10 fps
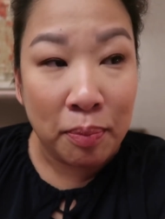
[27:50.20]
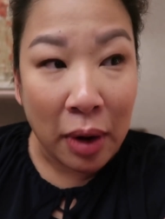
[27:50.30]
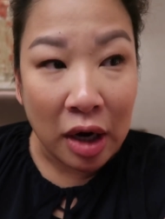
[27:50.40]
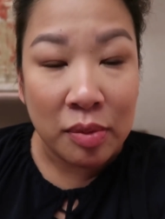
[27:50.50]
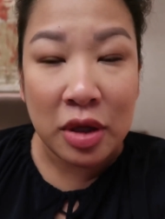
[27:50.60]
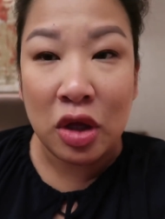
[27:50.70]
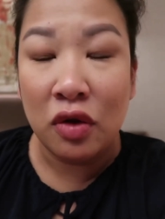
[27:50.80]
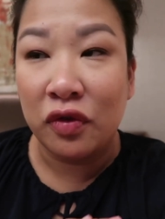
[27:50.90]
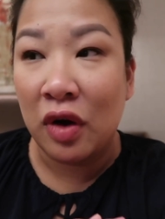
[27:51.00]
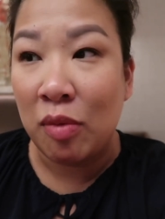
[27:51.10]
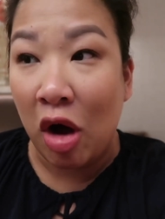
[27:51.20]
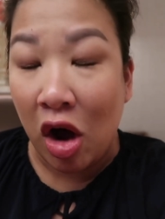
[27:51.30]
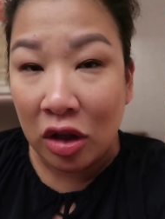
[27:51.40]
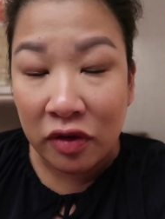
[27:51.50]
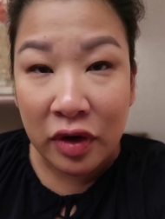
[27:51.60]
barbecue from
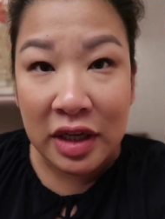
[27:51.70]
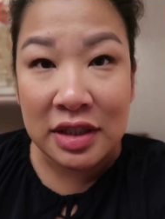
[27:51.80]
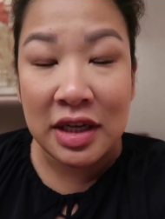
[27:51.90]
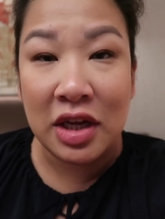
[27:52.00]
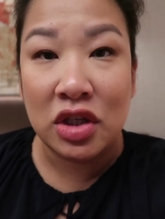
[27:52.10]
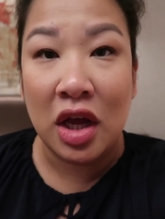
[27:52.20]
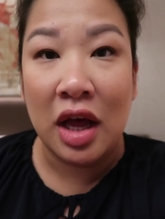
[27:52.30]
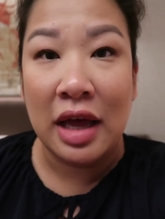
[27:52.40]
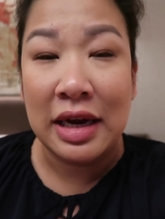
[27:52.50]
all over East Asia.